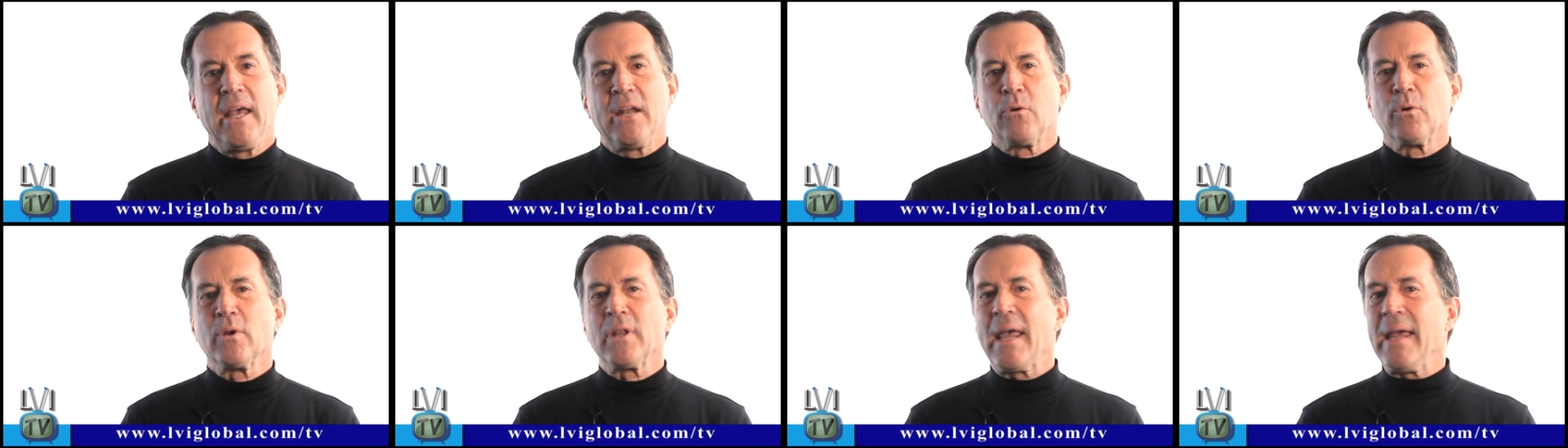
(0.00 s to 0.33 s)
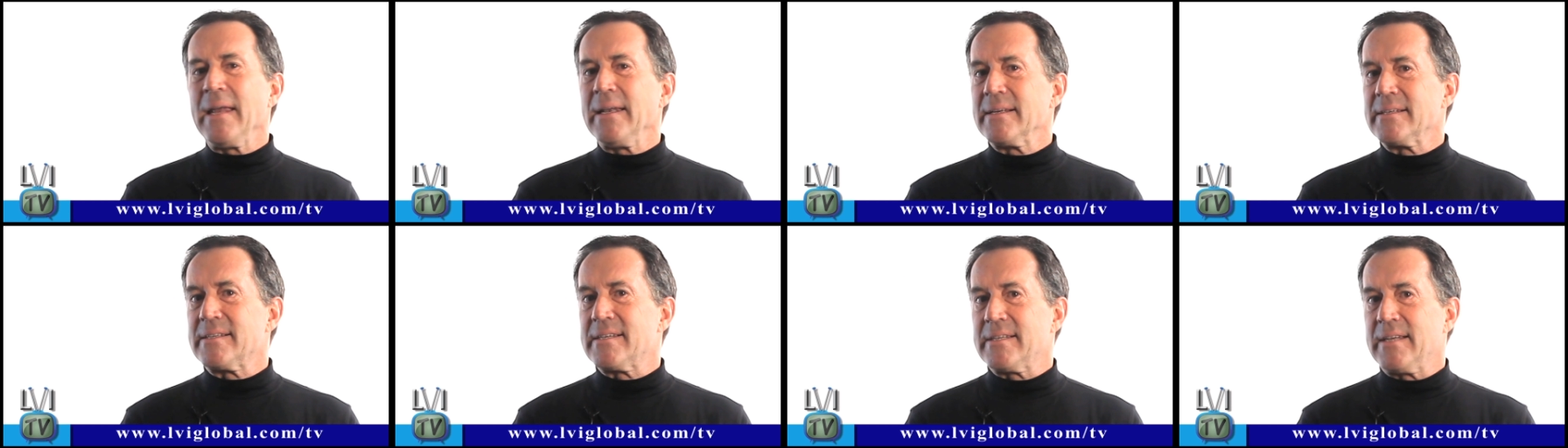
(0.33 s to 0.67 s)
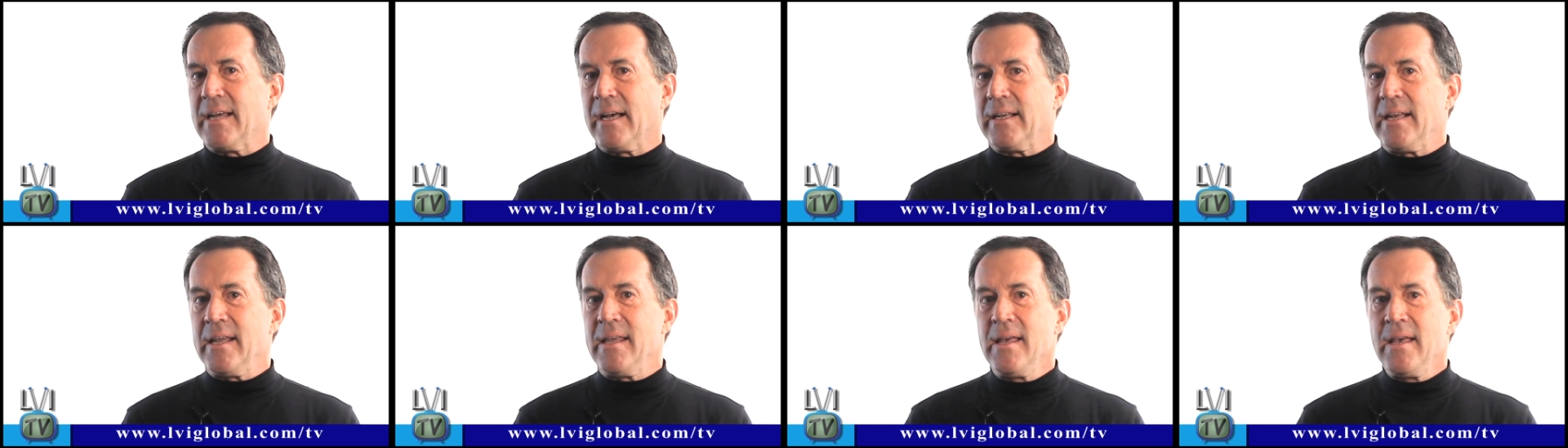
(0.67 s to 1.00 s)
In a related
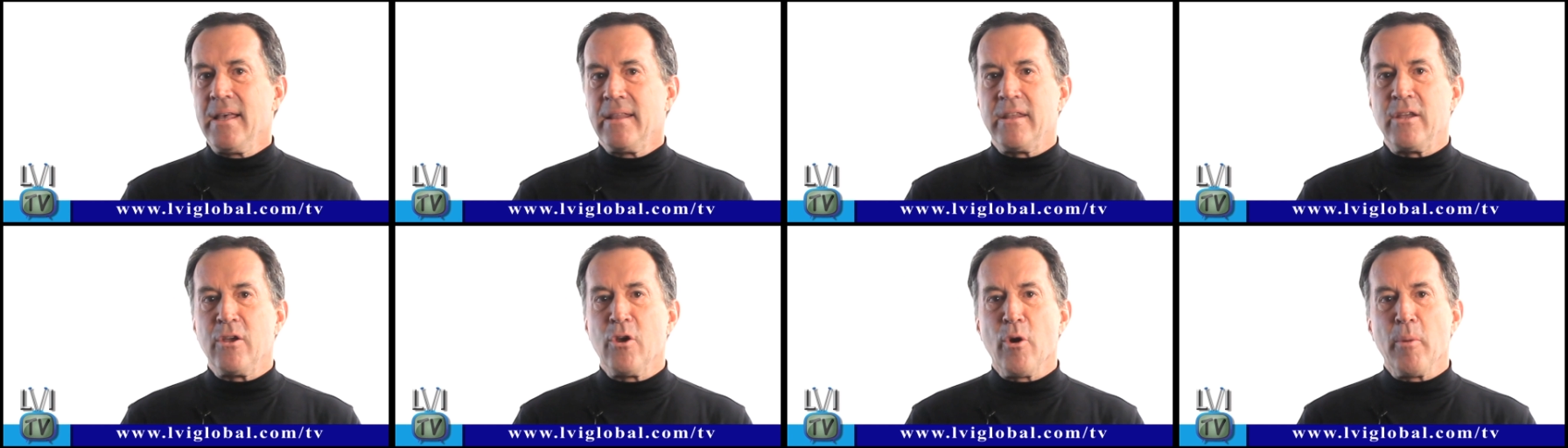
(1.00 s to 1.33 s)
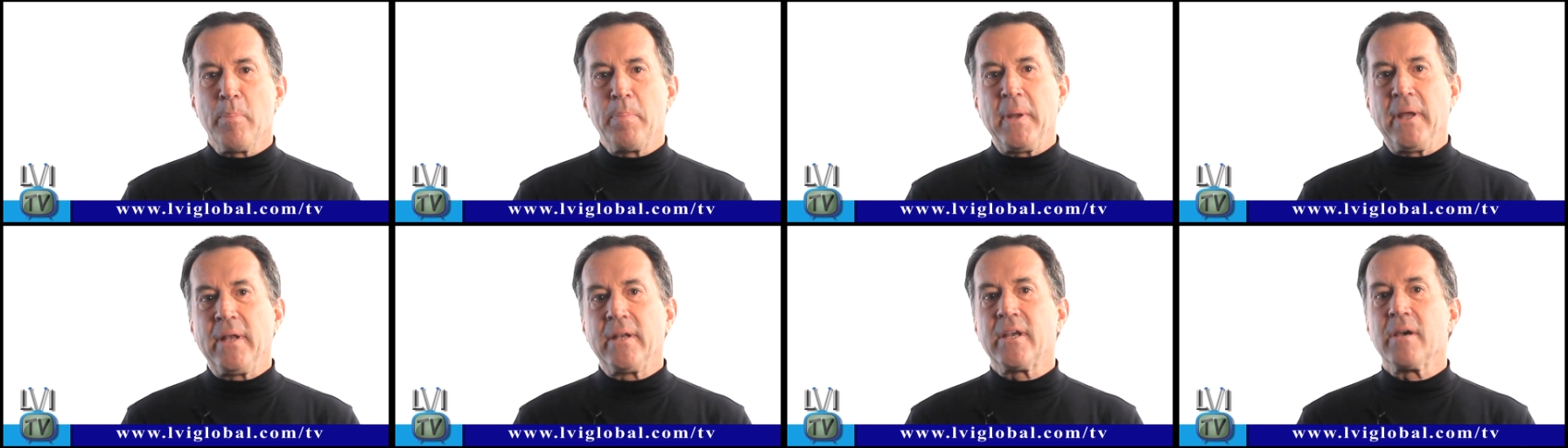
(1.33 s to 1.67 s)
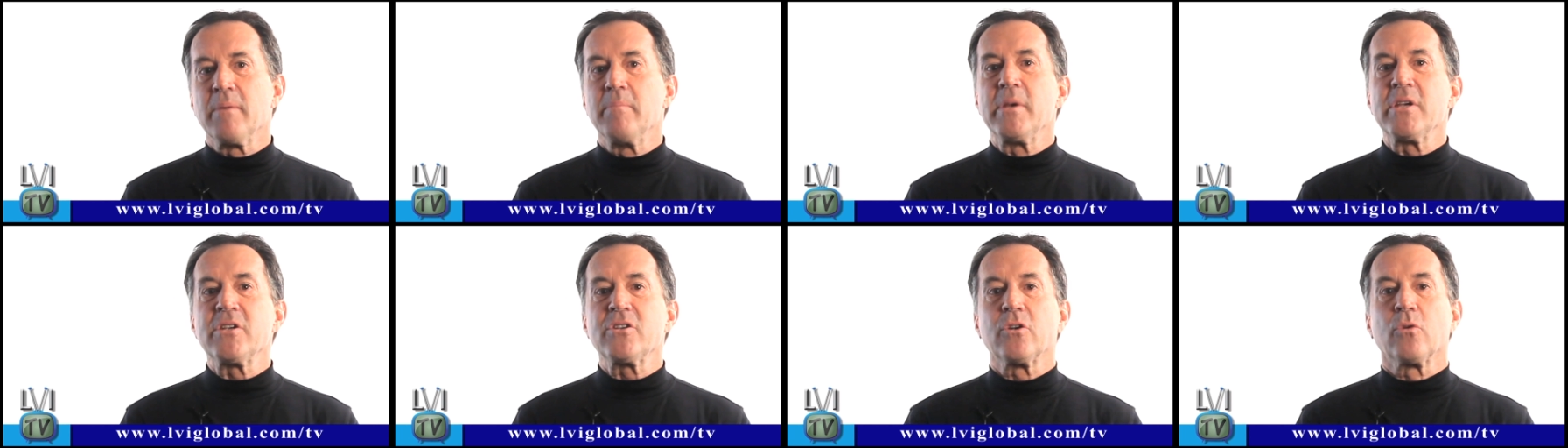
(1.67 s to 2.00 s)
study, the European
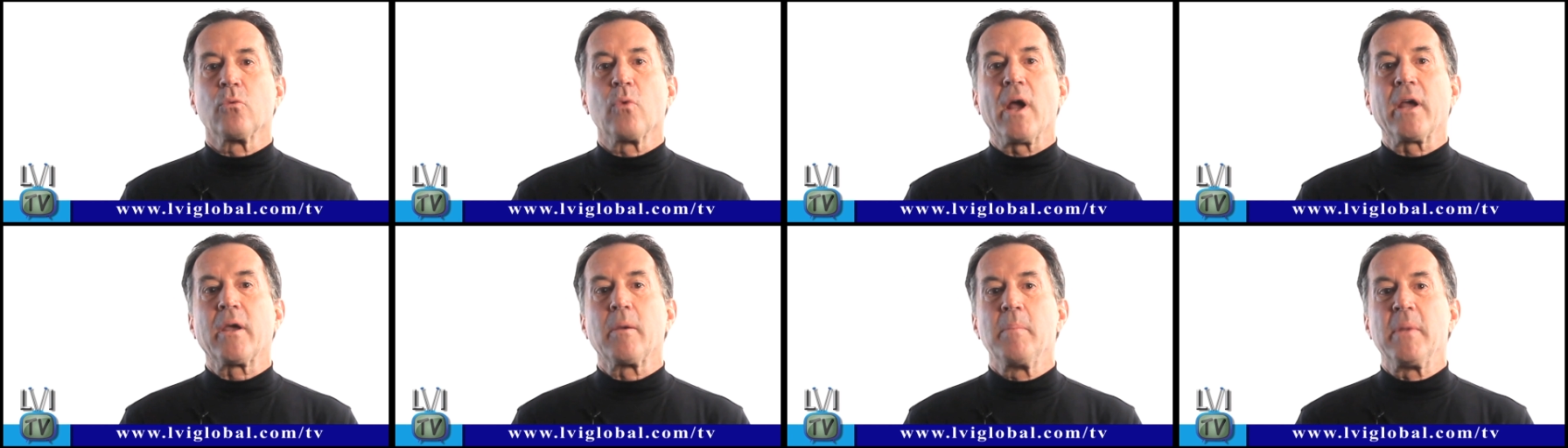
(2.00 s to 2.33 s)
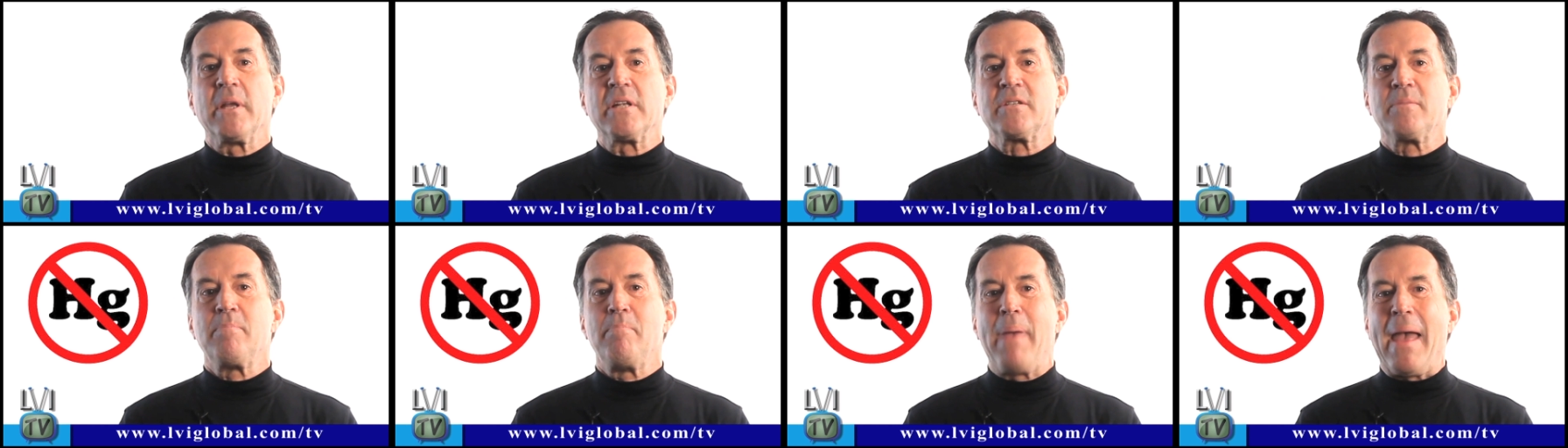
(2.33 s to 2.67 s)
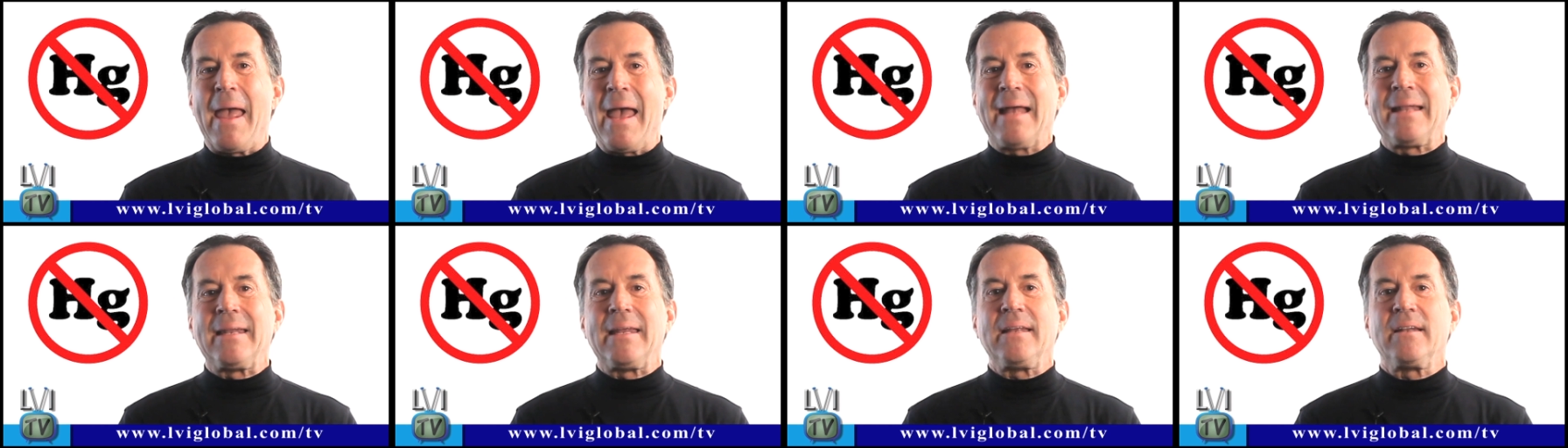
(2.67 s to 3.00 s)
Commission recommends
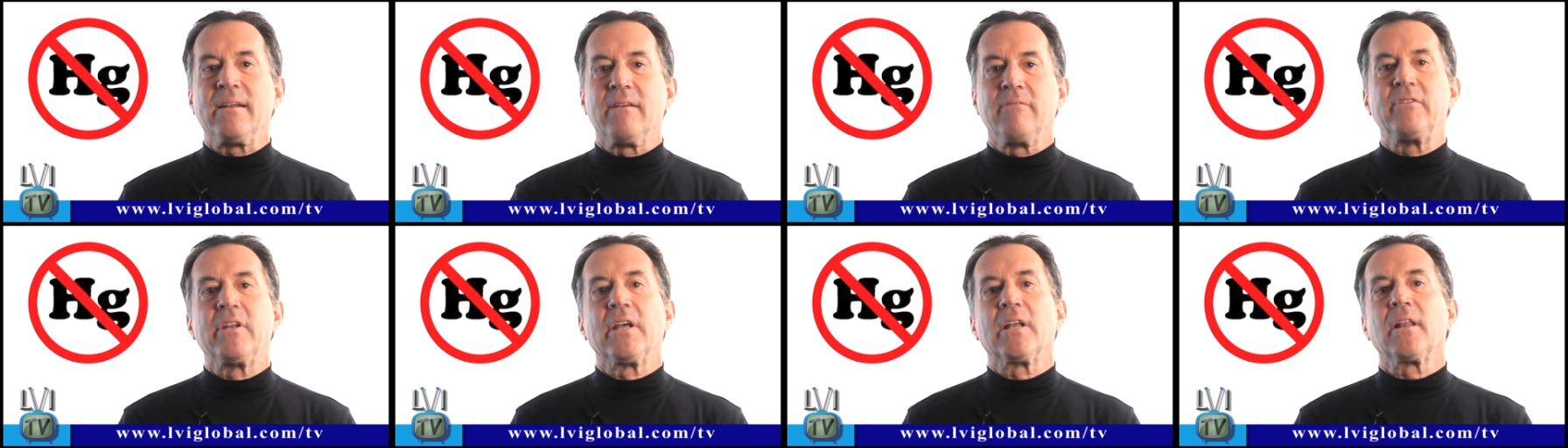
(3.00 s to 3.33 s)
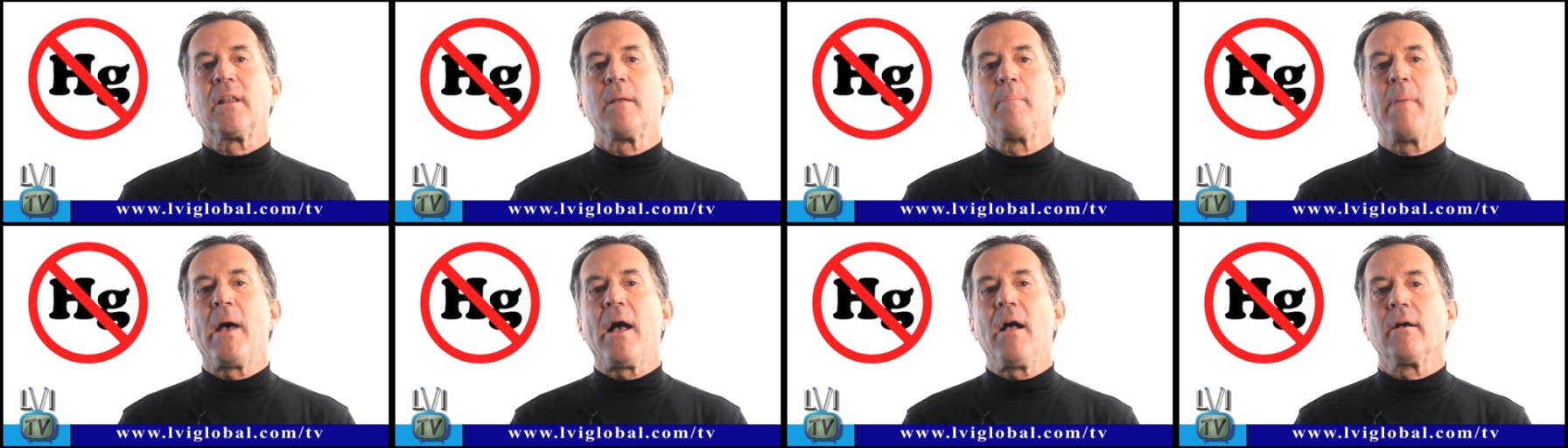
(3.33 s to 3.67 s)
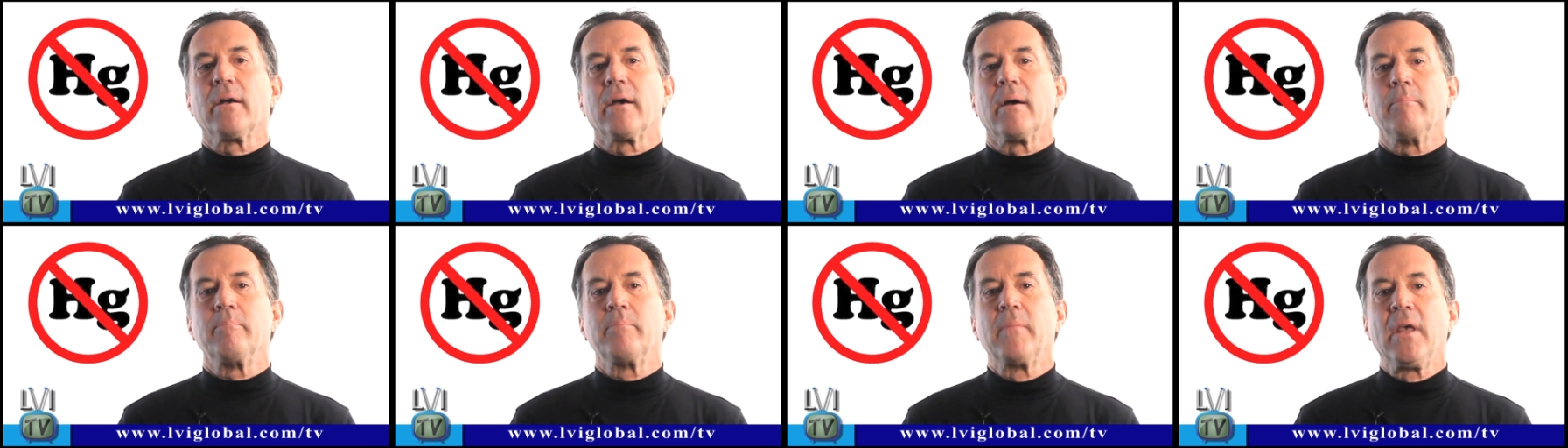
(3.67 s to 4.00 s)
banning of dental
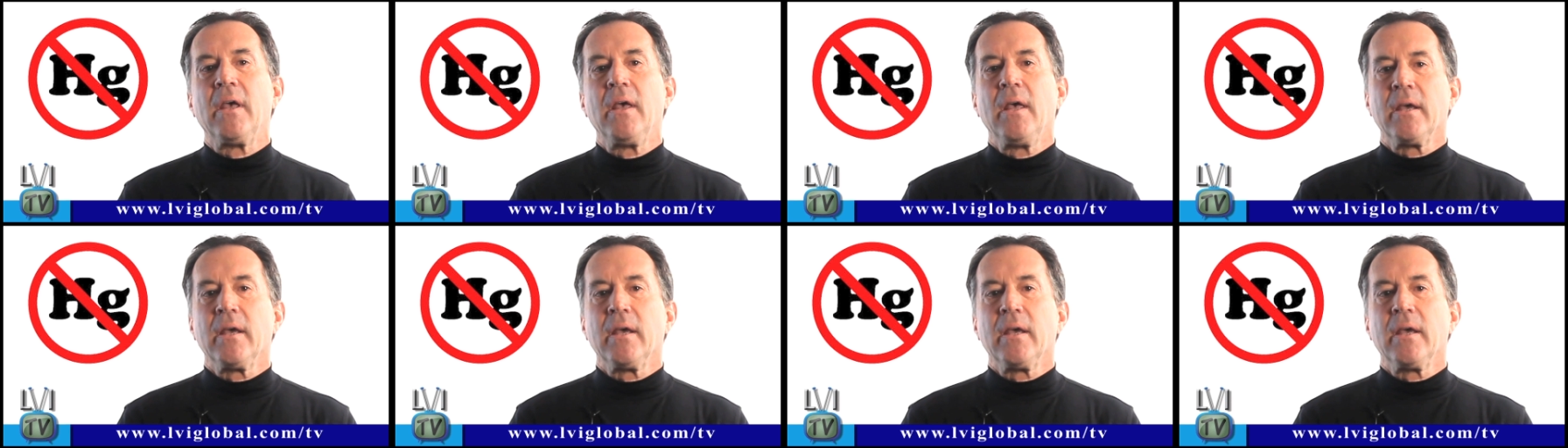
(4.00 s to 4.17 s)
amalgam.